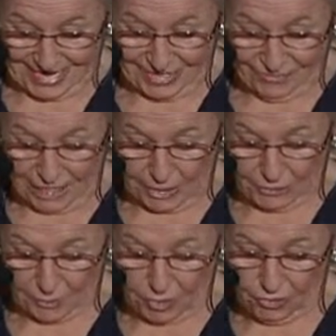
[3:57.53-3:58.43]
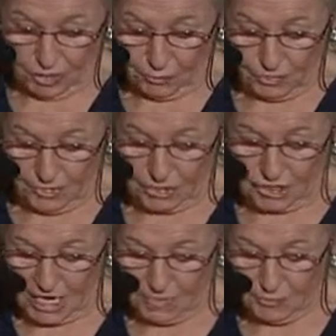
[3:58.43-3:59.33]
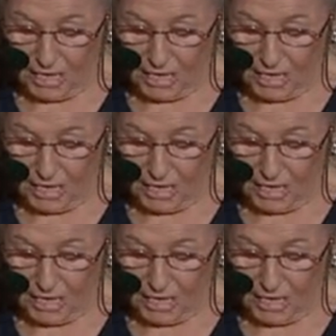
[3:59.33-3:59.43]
I developed a program within the J.M.